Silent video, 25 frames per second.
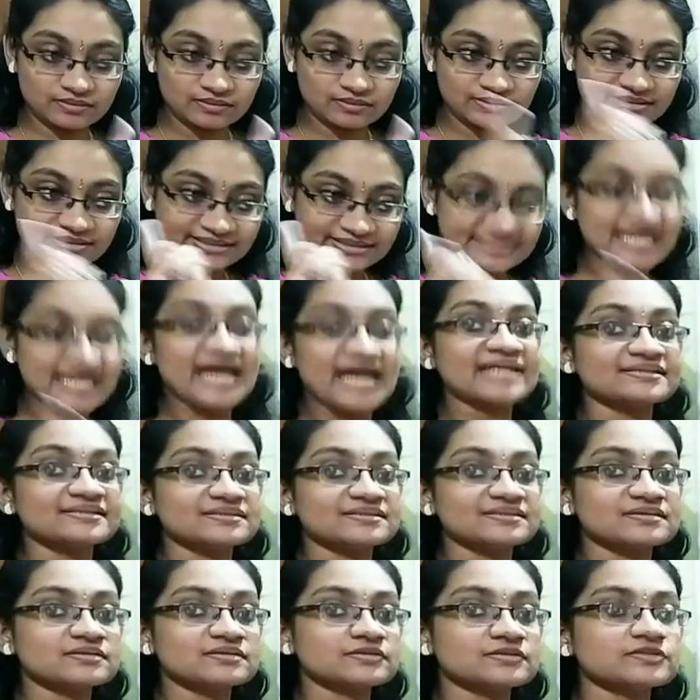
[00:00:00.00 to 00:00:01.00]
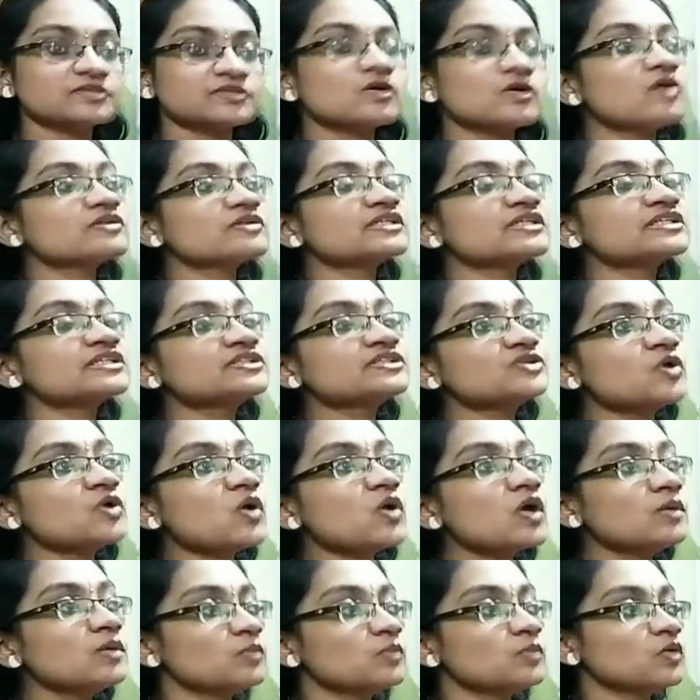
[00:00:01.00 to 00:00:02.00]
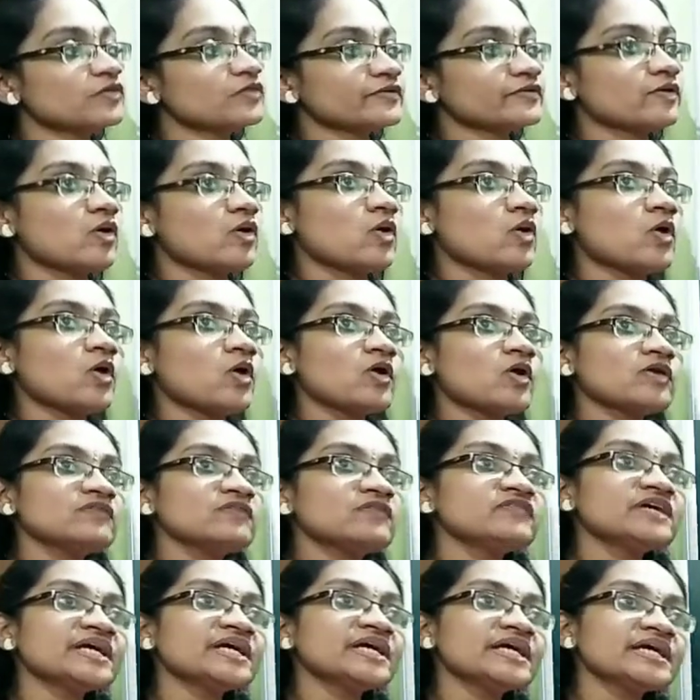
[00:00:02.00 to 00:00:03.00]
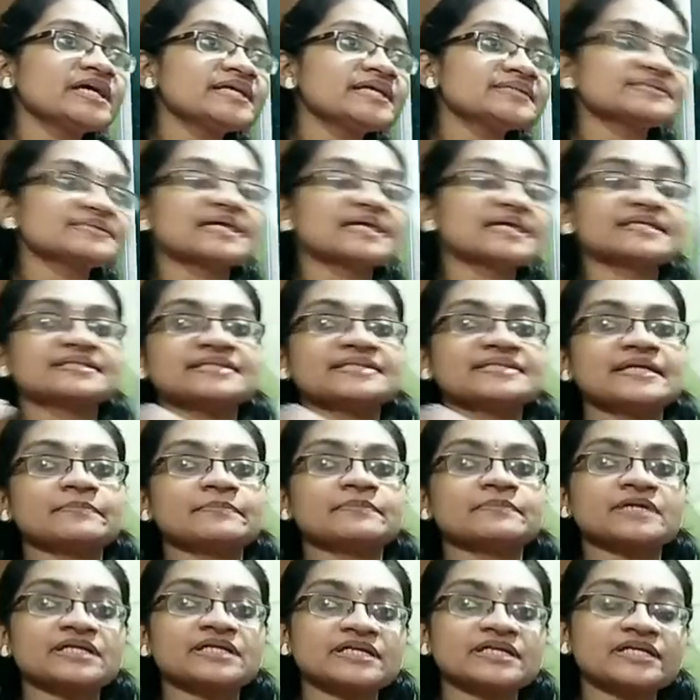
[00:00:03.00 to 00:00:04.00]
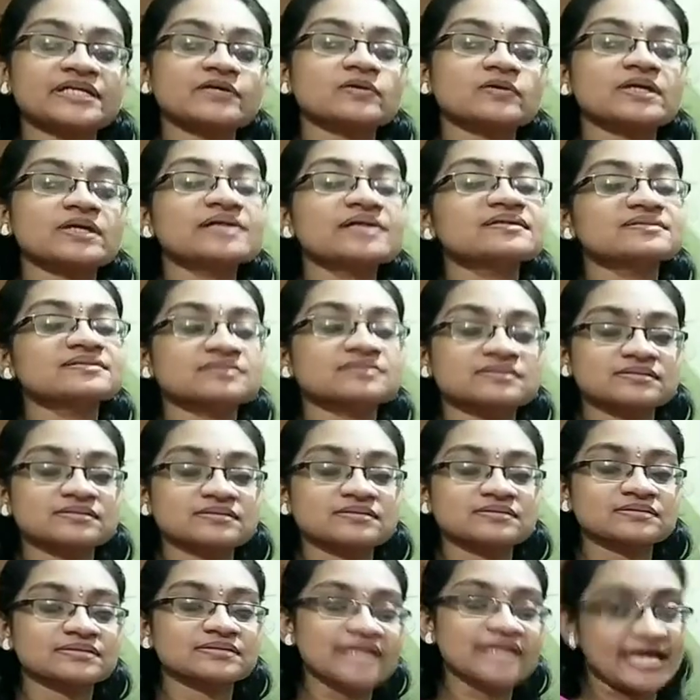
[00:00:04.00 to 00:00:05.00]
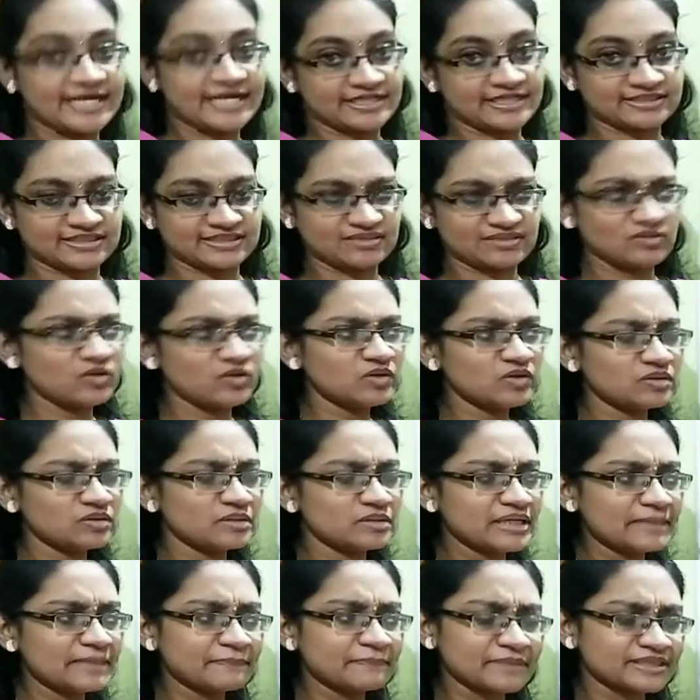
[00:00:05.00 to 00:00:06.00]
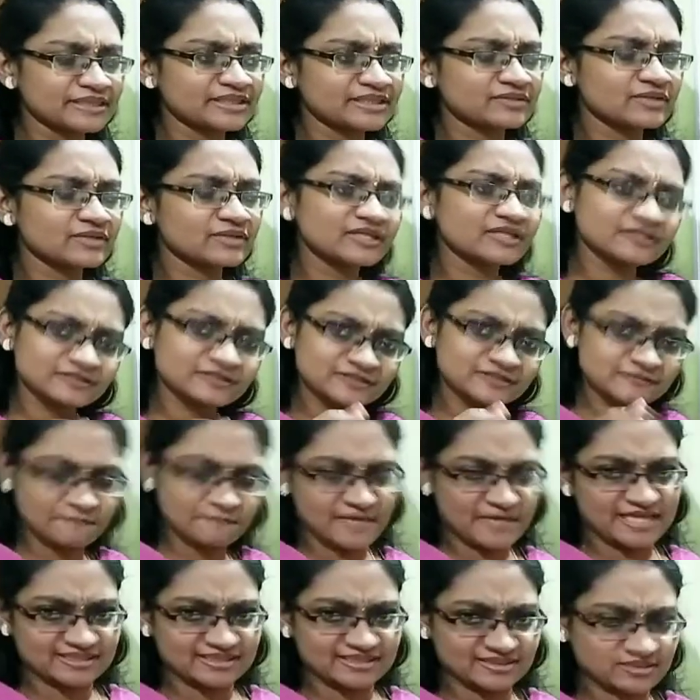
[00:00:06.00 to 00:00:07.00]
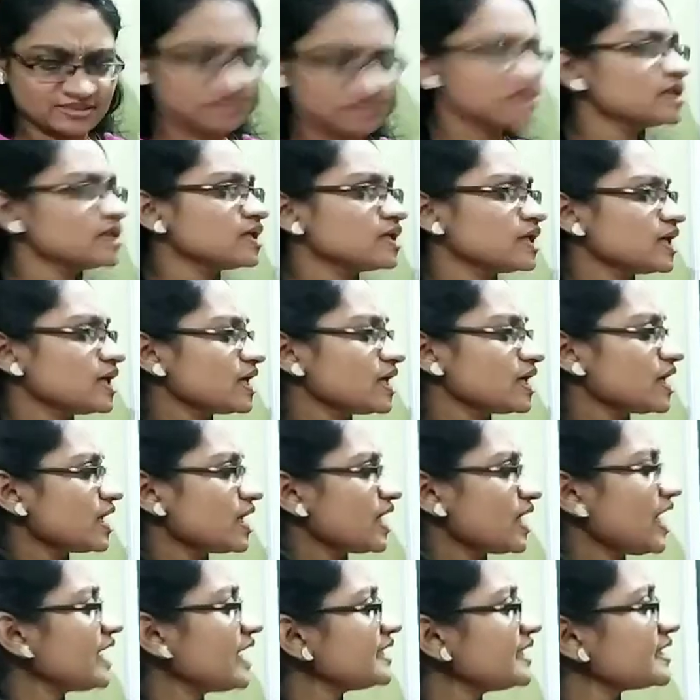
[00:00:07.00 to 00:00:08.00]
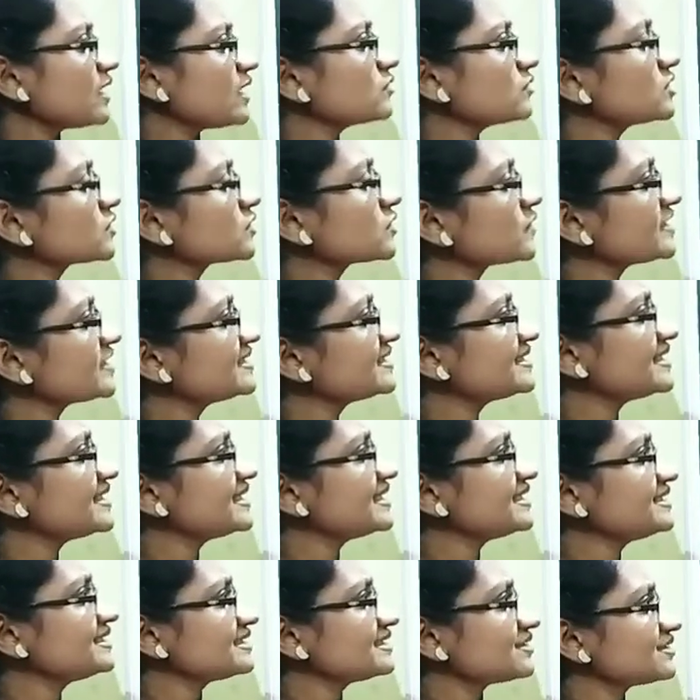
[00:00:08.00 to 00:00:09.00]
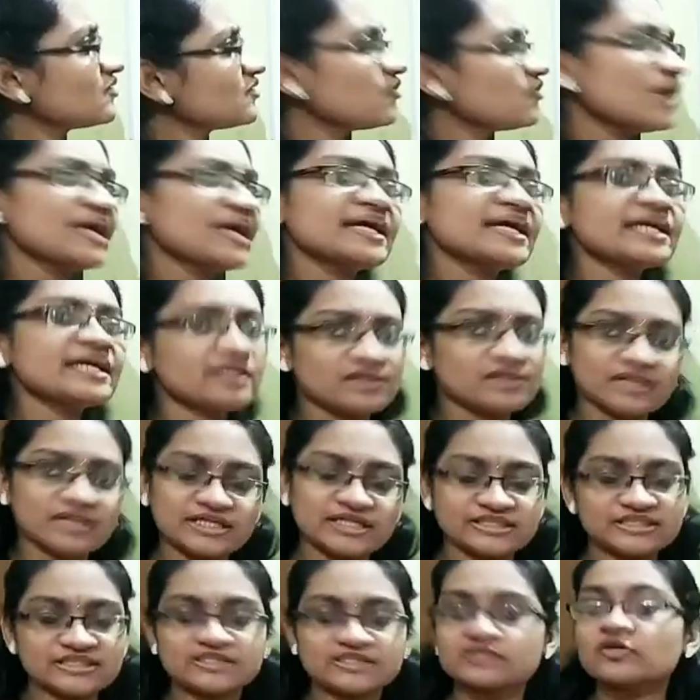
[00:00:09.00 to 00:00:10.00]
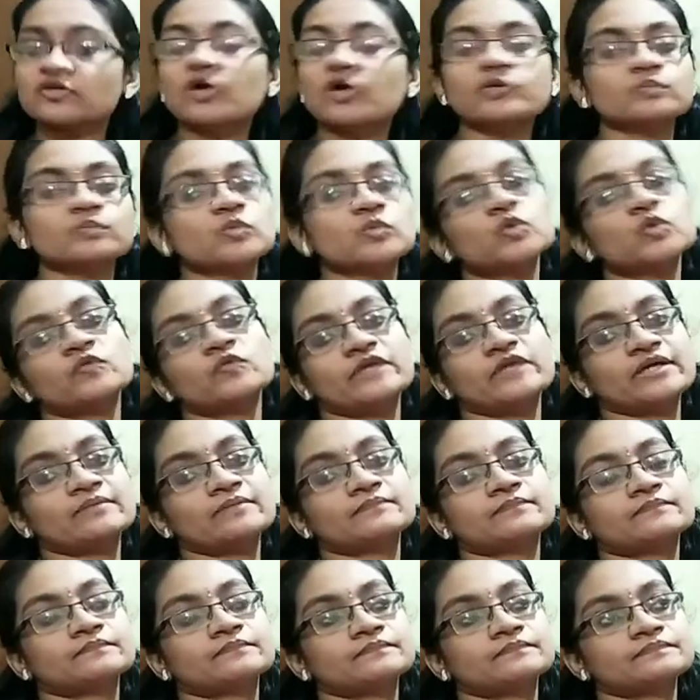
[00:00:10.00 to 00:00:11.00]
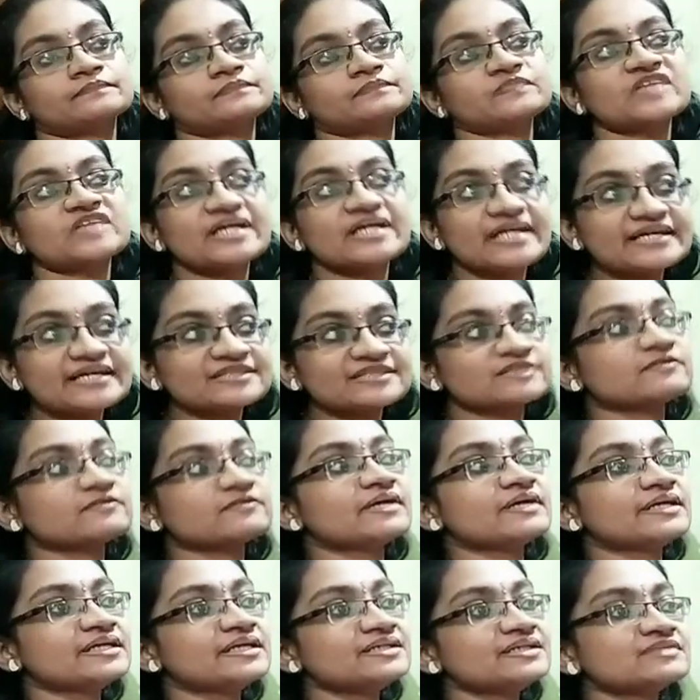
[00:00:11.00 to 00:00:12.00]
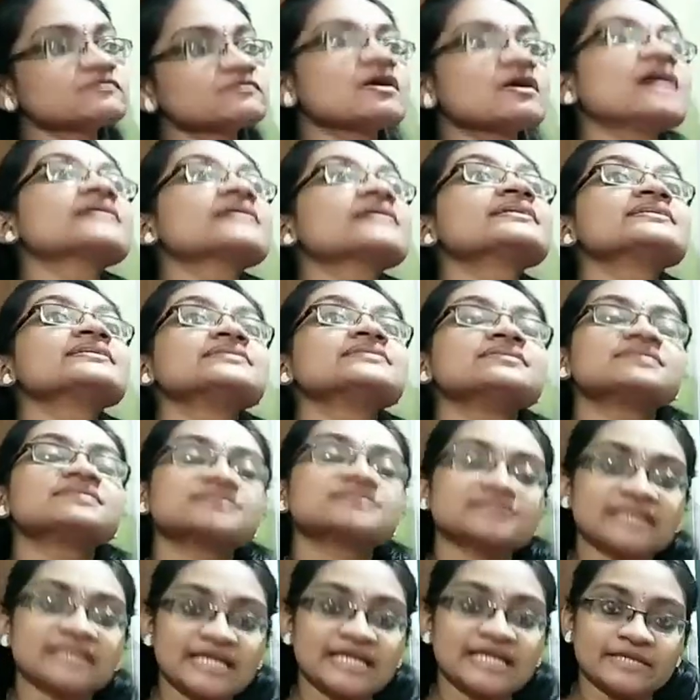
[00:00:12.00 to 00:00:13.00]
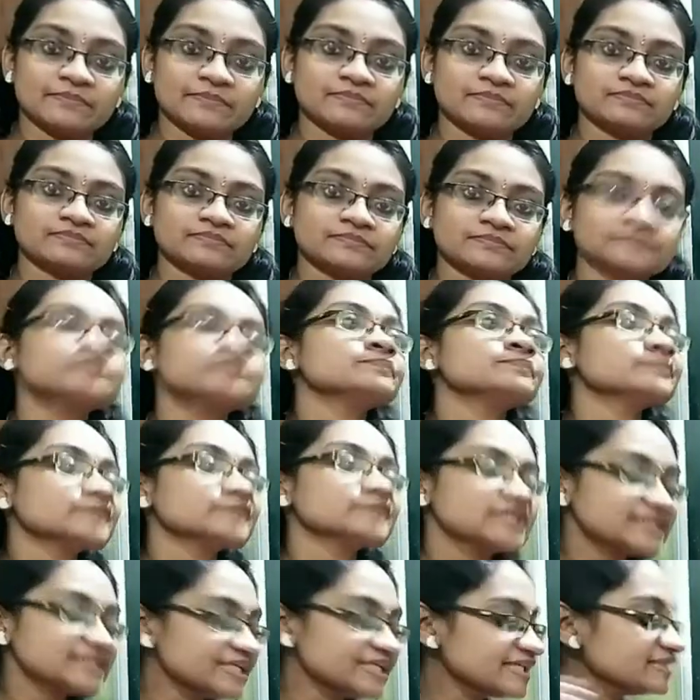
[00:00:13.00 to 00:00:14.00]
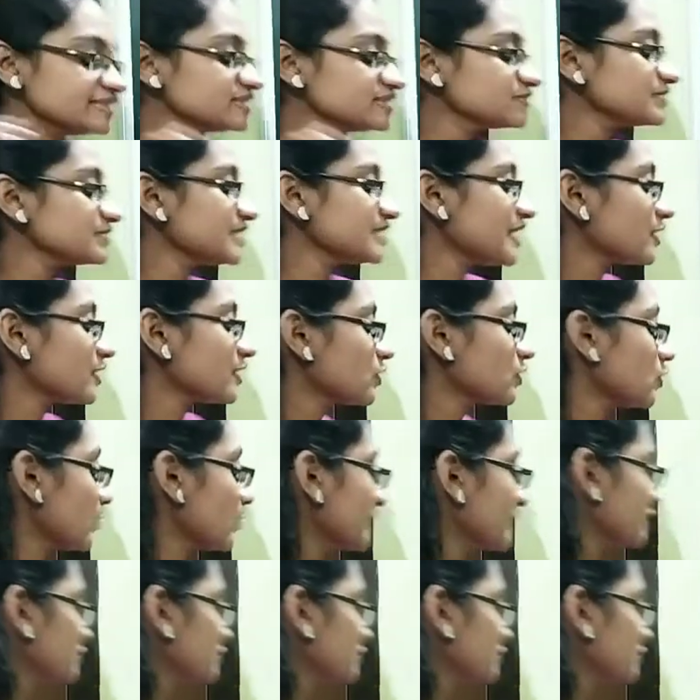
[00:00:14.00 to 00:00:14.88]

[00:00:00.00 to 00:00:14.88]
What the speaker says: that not at all moving, always at a particular direction or a particular space. And now the question is why it is not moving. The next one is what is its name. The things we are going